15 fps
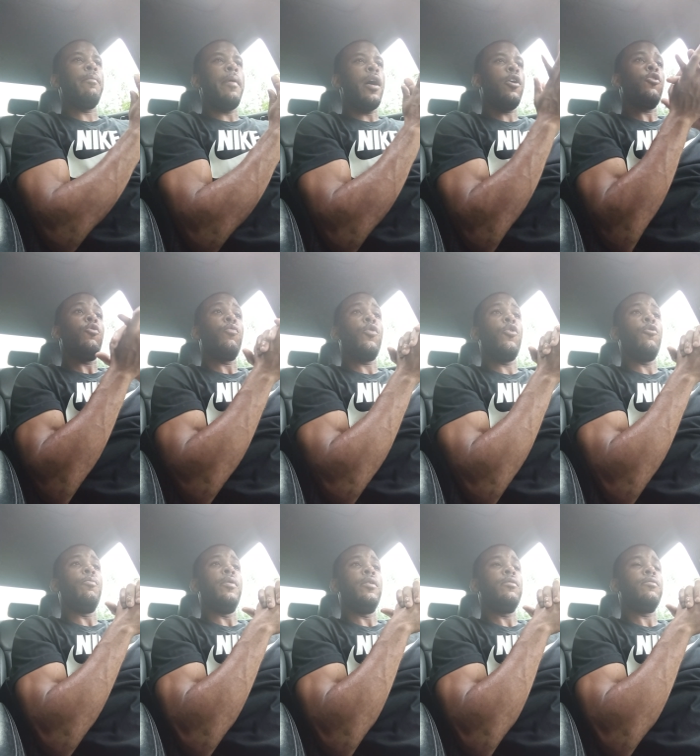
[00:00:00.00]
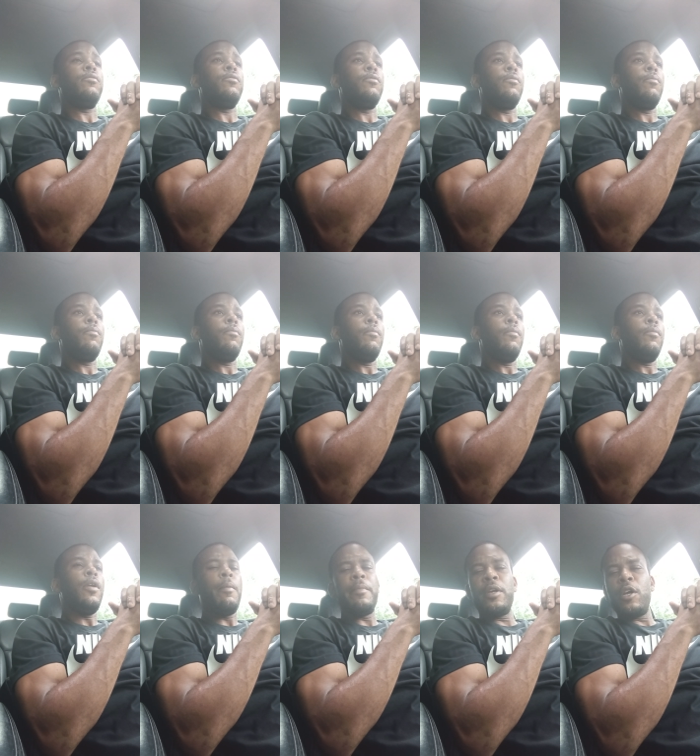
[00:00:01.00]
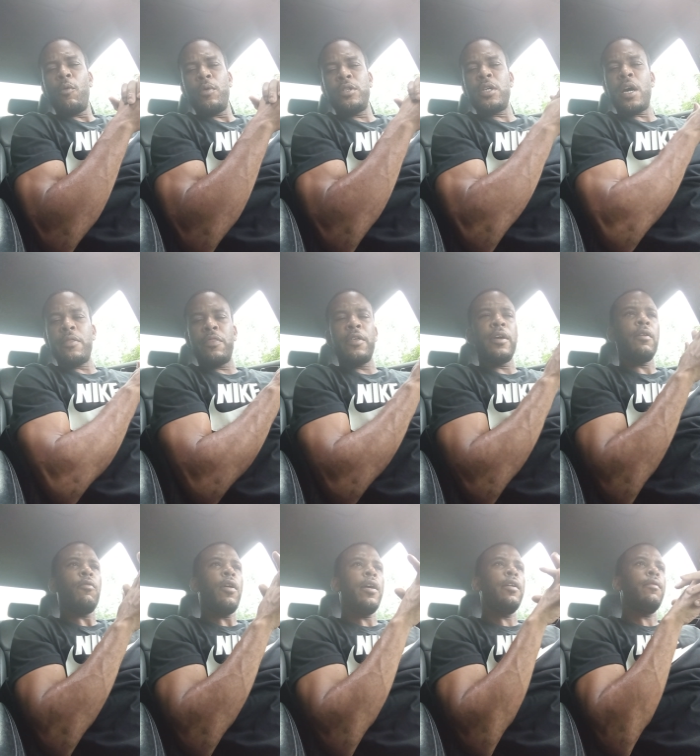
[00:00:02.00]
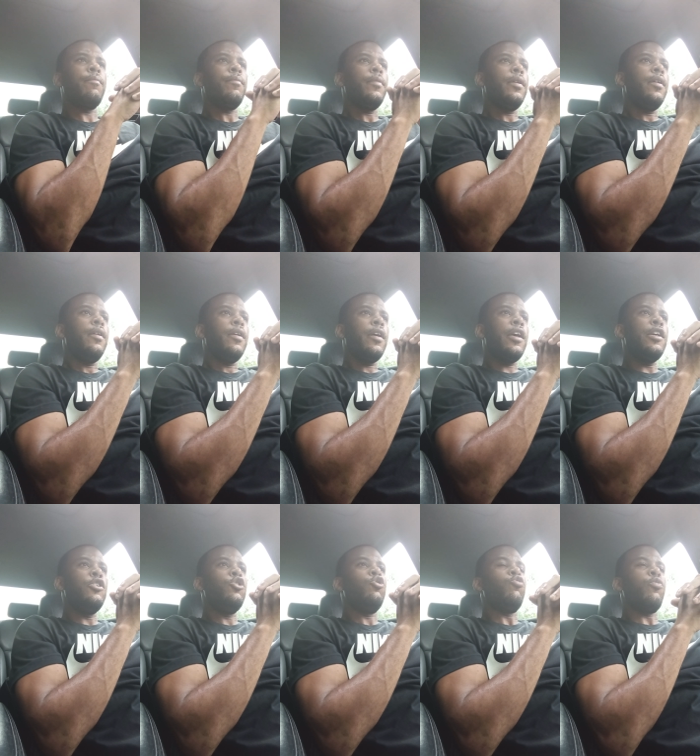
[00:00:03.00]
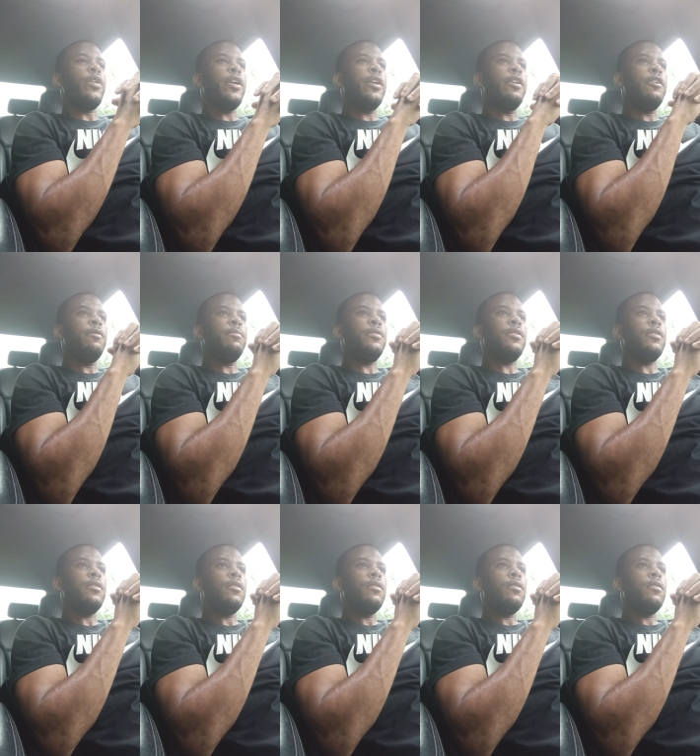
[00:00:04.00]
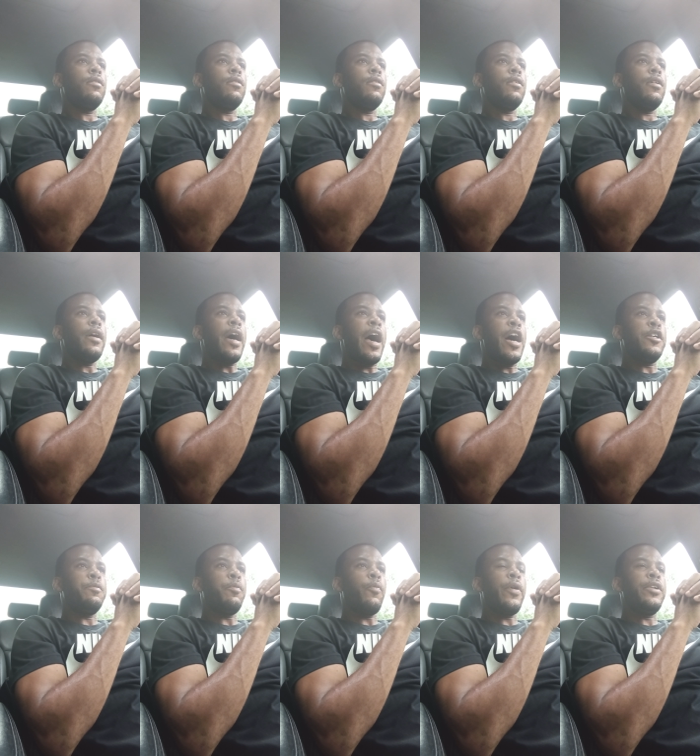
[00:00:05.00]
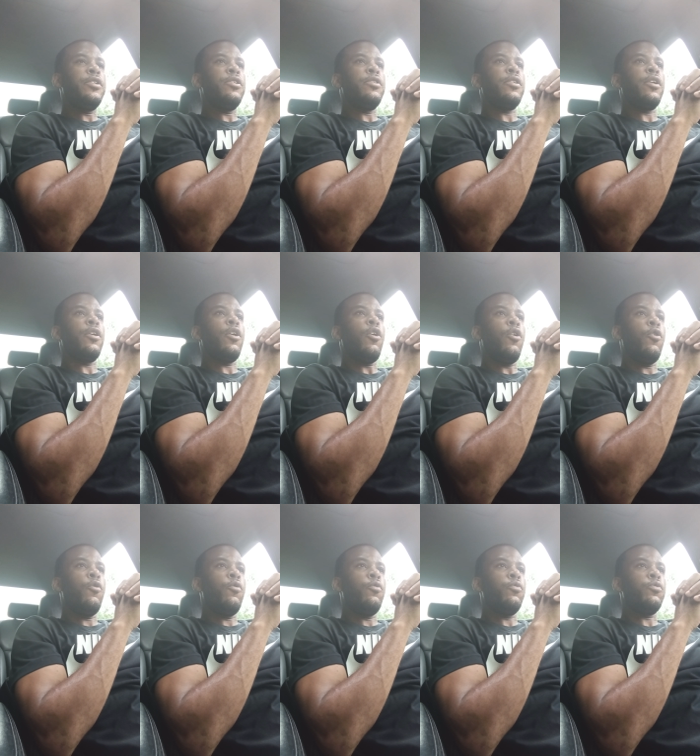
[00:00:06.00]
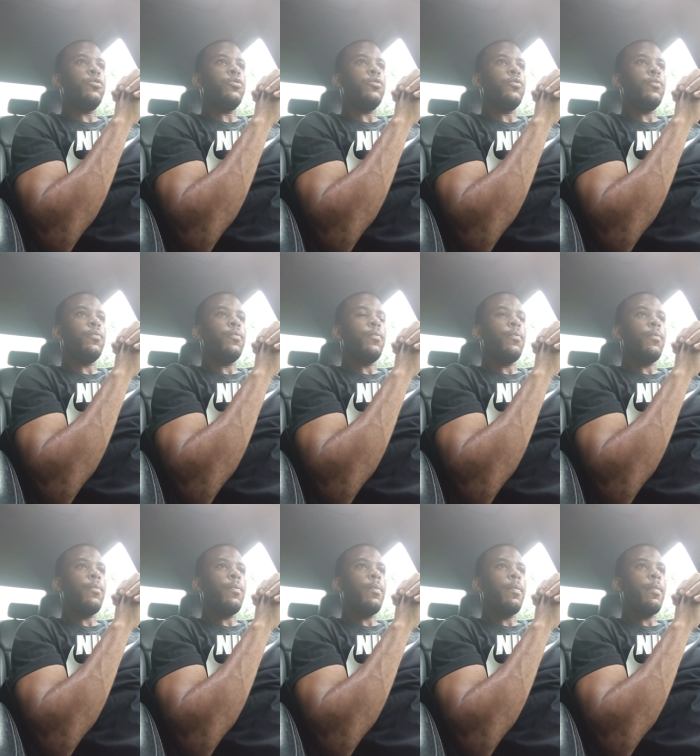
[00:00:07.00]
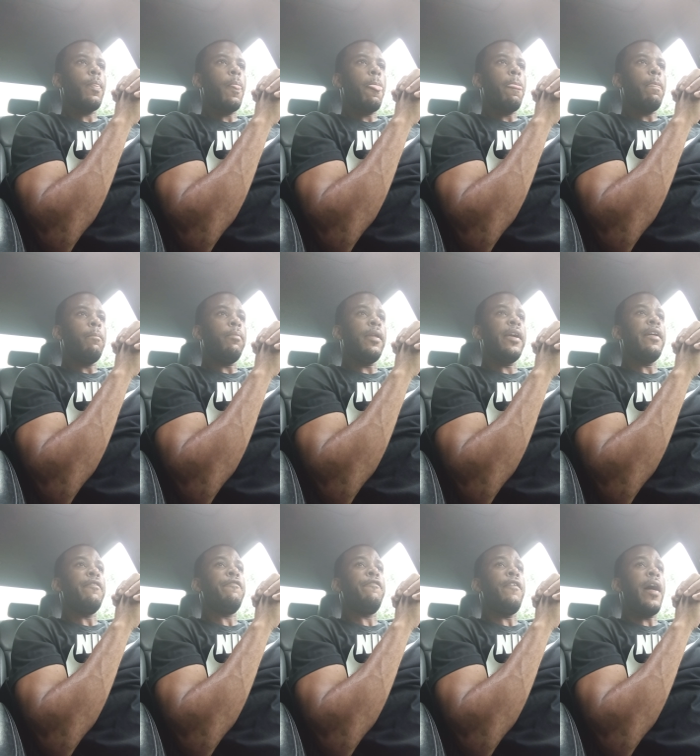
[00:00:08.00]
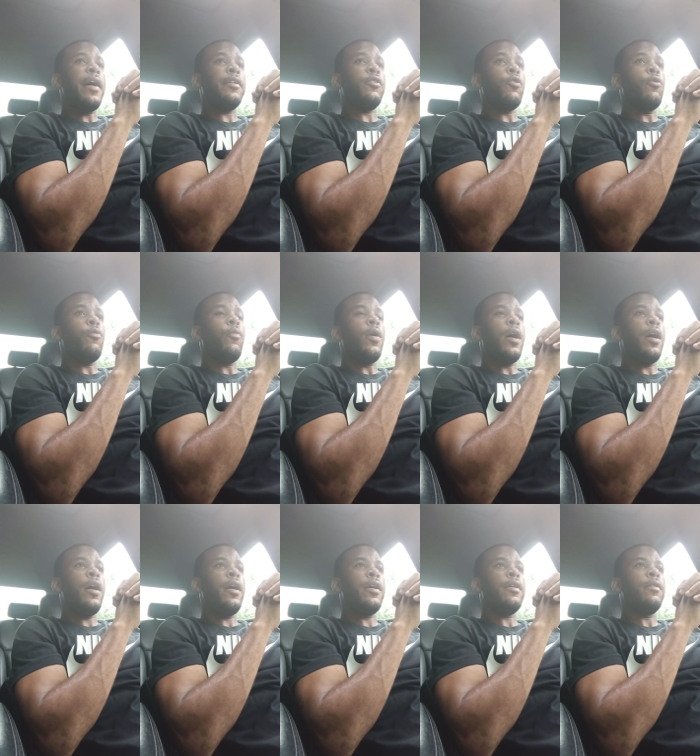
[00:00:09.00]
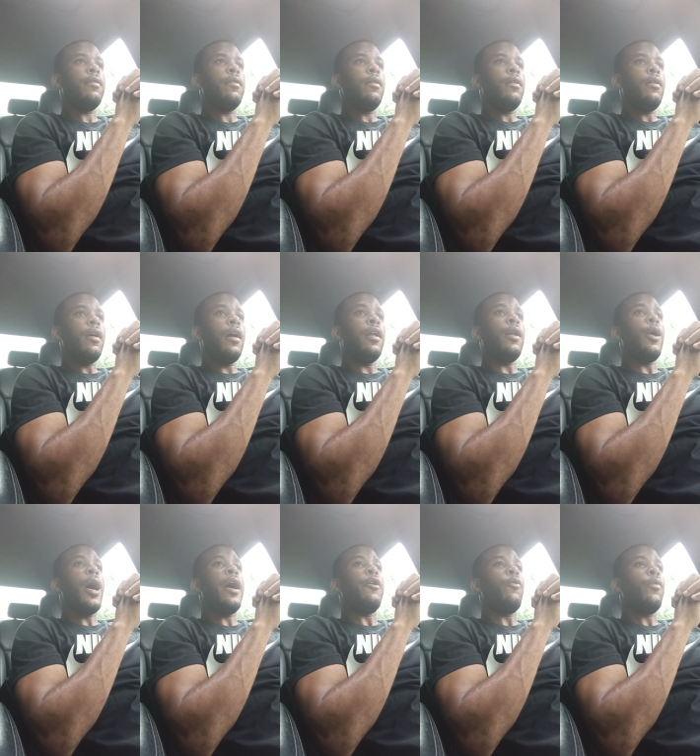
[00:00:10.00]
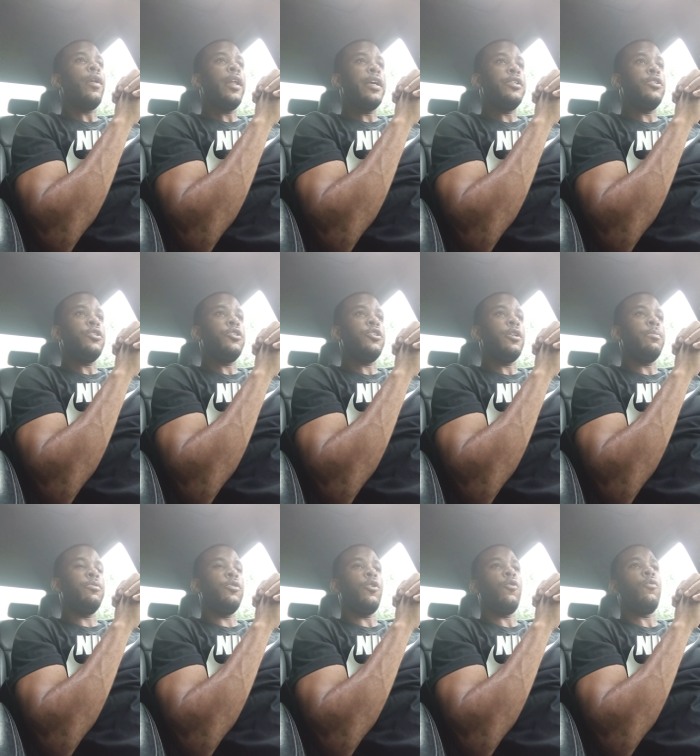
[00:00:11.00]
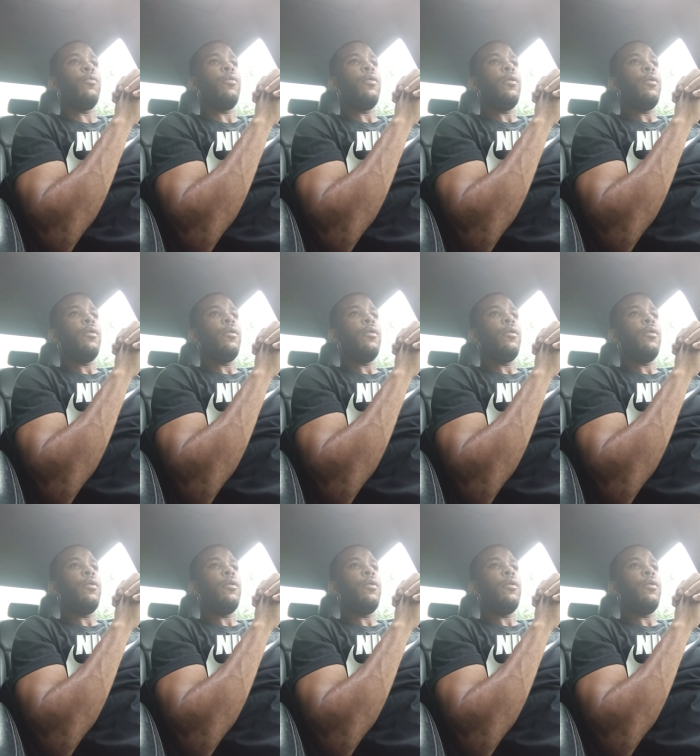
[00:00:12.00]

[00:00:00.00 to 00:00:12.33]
get back on the road, but let me know what y'all think, right? Can dreams, aspirations, and goals play a factor in why a lot of relationships don't